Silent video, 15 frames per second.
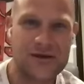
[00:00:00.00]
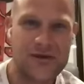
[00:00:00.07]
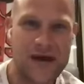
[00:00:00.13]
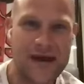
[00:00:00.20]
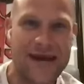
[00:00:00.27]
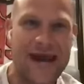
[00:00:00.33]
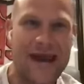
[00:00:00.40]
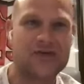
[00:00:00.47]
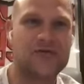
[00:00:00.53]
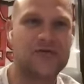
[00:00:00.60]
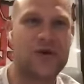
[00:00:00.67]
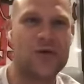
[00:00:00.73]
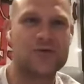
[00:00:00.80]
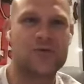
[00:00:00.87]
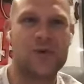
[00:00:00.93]
right? Cash
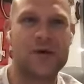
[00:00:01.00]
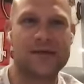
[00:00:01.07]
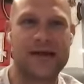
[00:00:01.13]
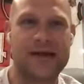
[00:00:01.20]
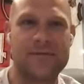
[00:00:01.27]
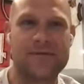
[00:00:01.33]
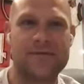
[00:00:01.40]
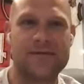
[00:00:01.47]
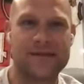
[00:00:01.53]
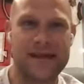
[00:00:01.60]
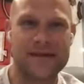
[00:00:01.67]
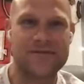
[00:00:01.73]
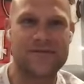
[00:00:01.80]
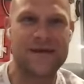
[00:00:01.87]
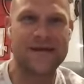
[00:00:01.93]
flow is what let,
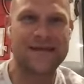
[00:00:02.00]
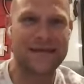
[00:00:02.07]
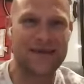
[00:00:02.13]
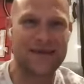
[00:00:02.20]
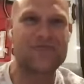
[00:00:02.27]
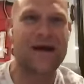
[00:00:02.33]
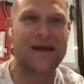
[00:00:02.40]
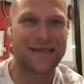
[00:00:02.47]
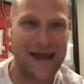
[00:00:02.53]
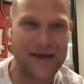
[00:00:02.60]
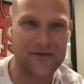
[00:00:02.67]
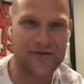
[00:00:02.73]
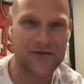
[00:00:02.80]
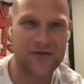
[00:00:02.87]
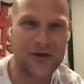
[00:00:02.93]
lets me live my
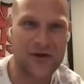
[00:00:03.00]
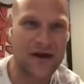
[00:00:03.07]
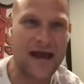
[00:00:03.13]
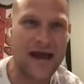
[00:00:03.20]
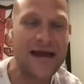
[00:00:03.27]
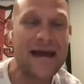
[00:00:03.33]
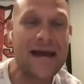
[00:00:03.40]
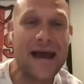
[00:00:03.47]
life. Okay.